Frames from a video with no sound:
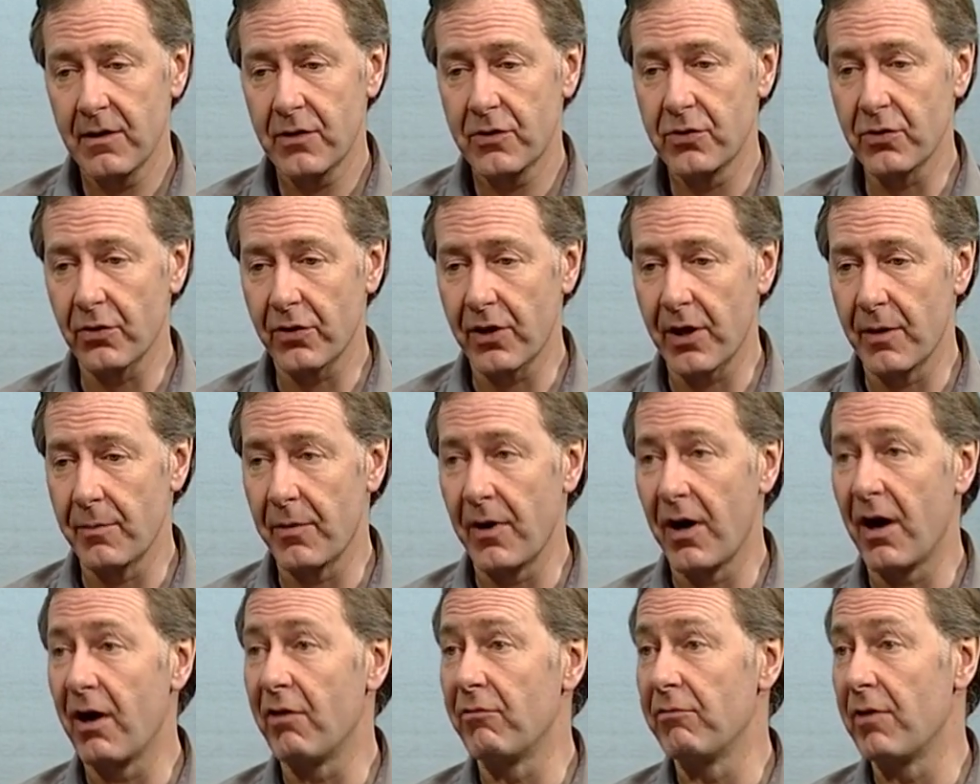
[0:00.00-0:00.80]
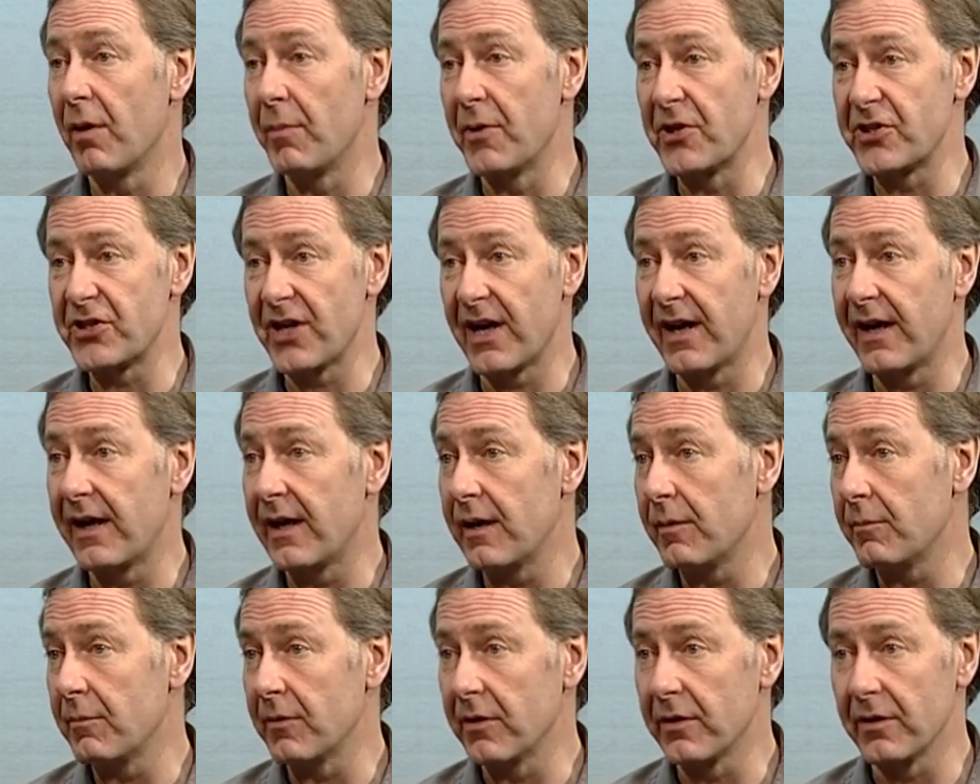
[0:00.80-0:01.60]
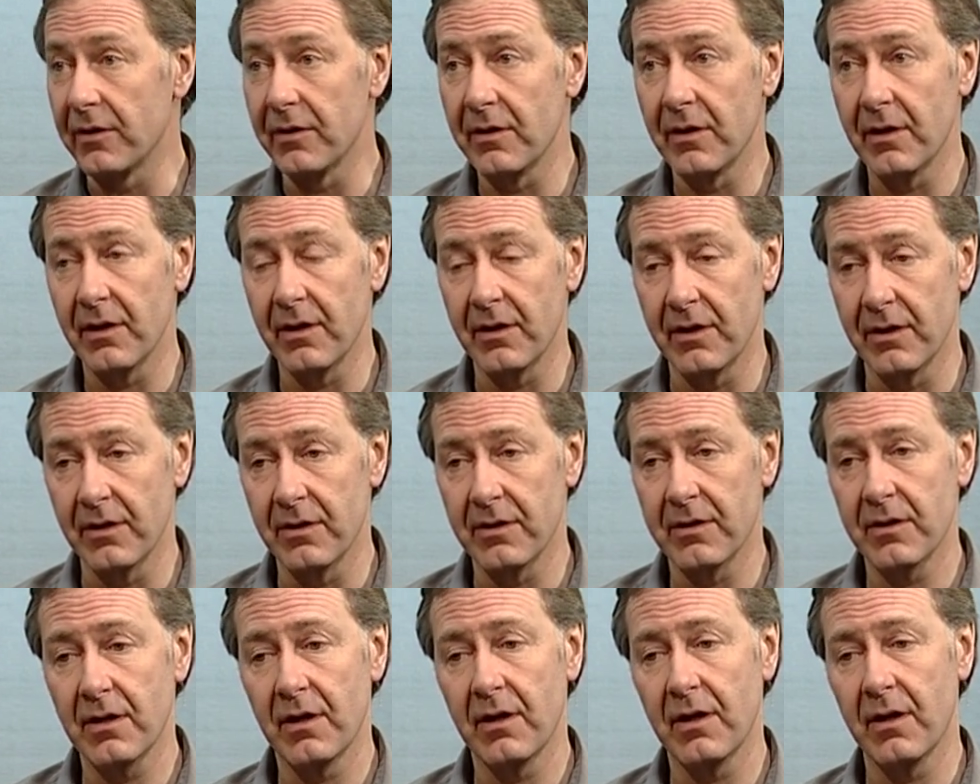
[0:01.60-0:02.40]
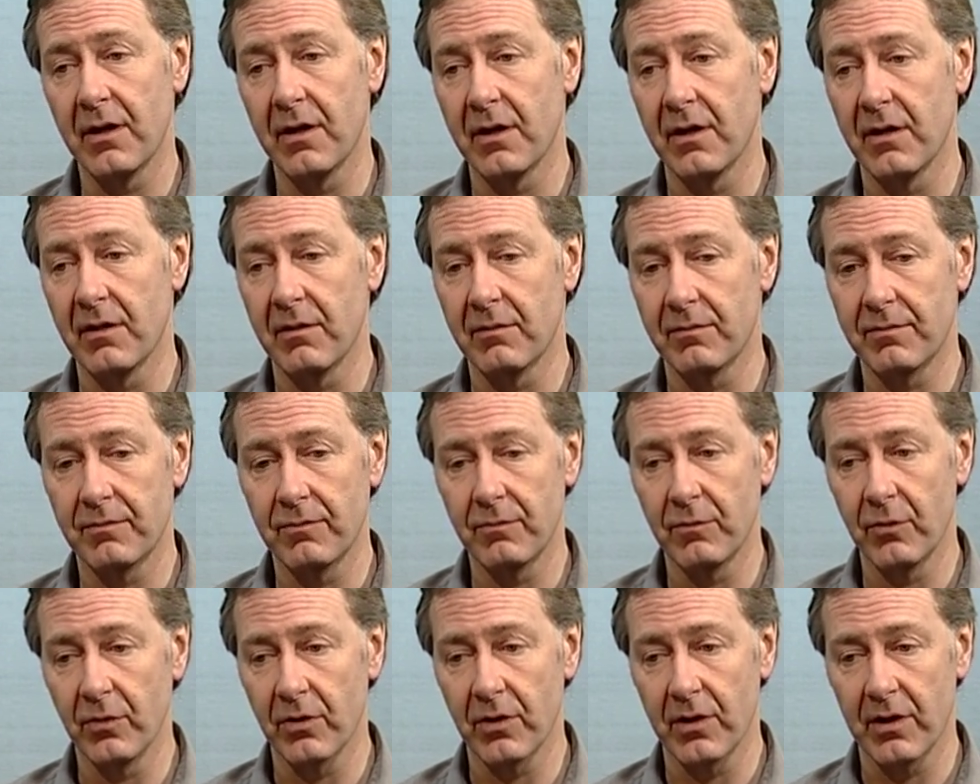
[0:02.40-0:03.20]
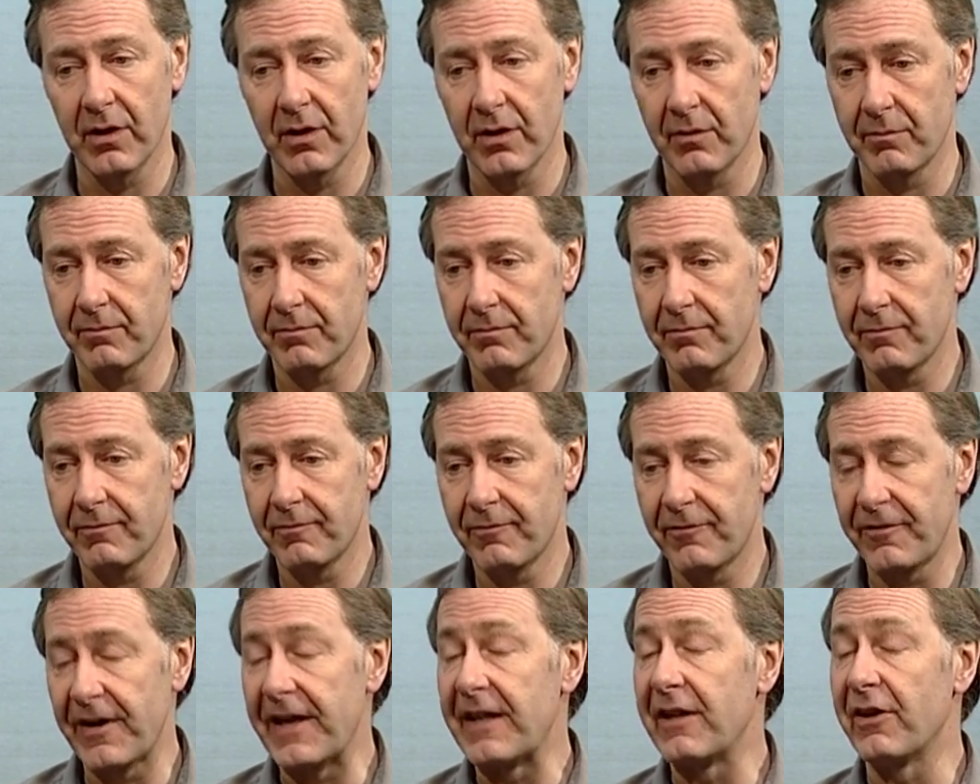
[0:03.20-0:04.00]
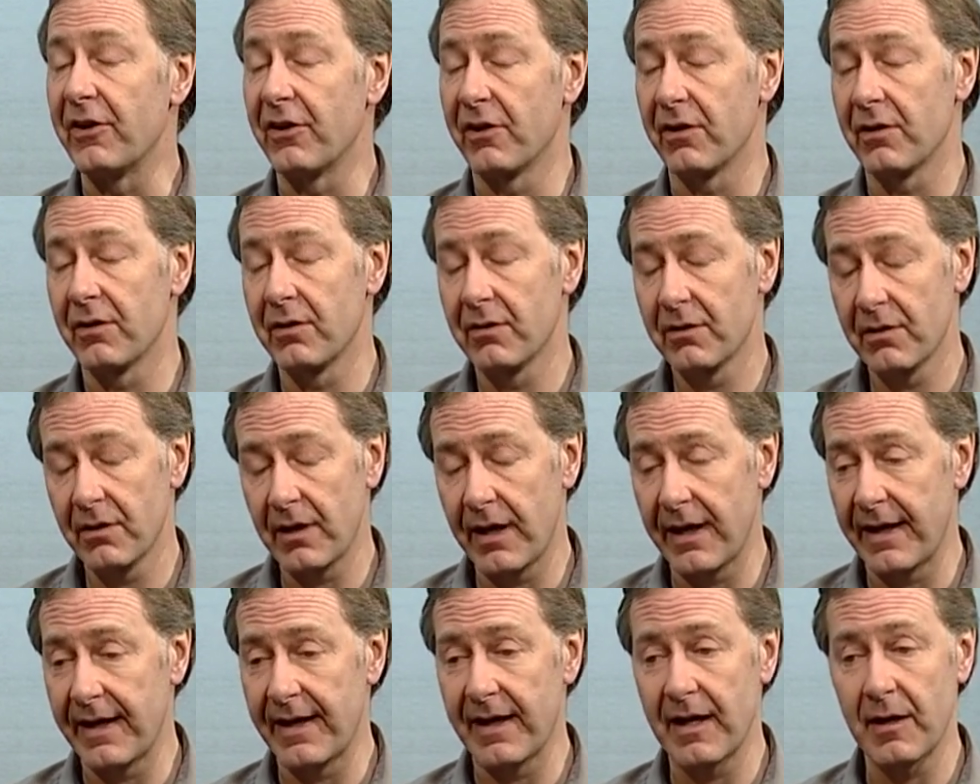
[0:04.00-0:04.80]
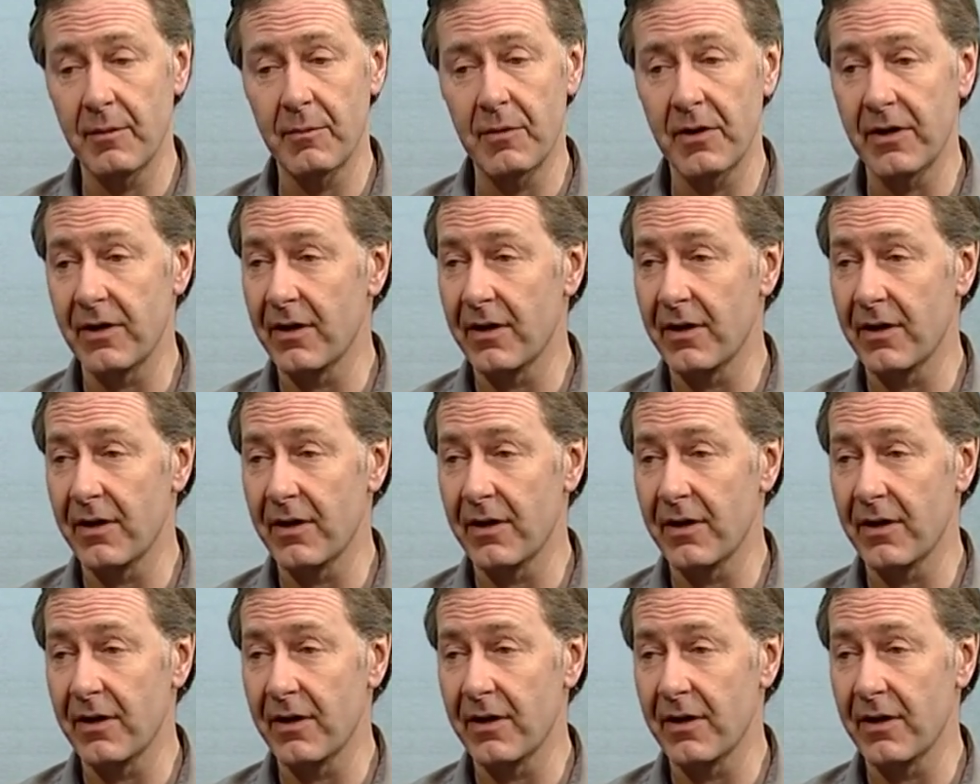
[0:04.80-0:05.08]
talking about how rubbish I am and, and uh, what a failure I am.